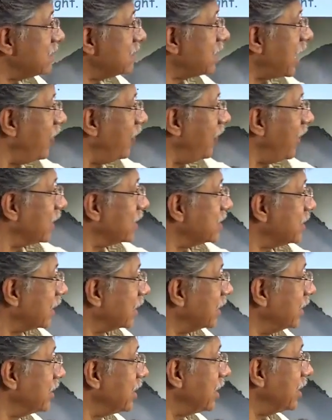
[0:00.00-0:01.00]
is how
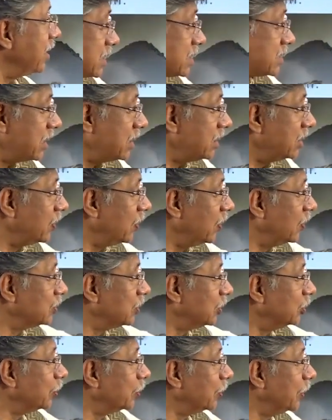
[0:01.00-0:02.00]
exactly the sun goes
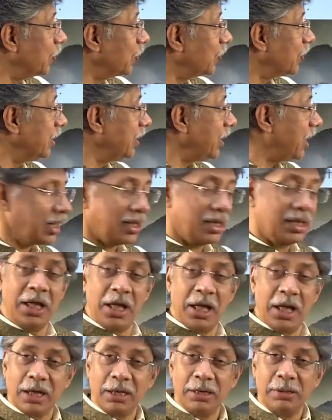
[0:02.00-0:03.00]
on to be looking like,
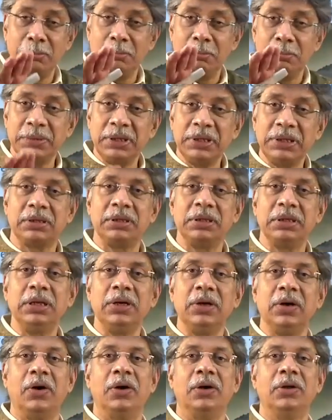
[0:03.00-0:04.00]

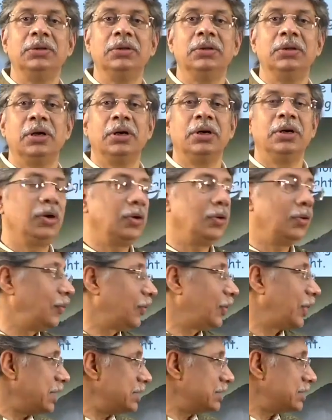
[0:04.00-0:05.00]
completely on the
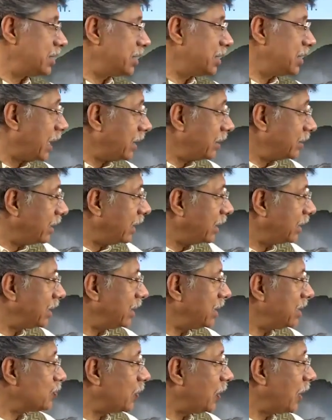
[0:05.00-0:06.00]
horizon, and that
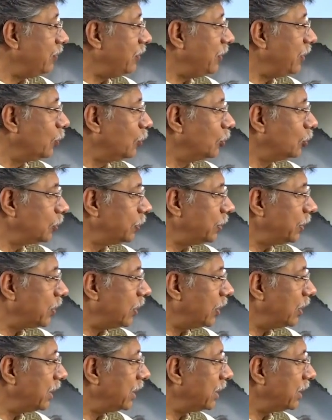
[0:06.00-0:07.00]
is why we are going to be
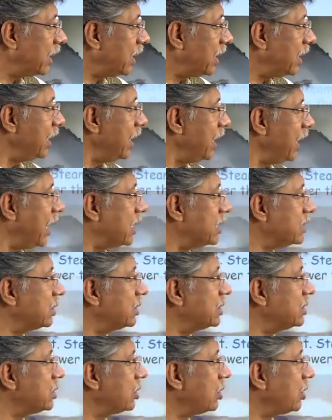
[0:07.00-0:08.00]
calling it as a
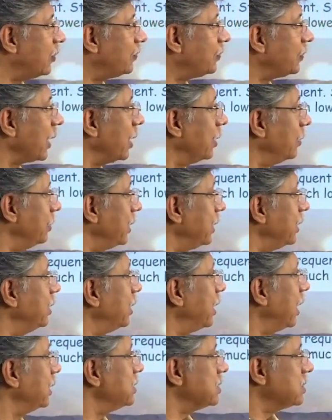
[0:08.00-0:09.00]
region of
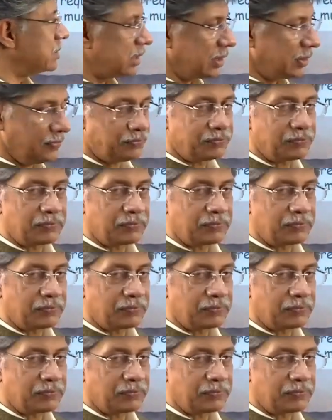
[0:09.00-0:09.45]
midnight sun.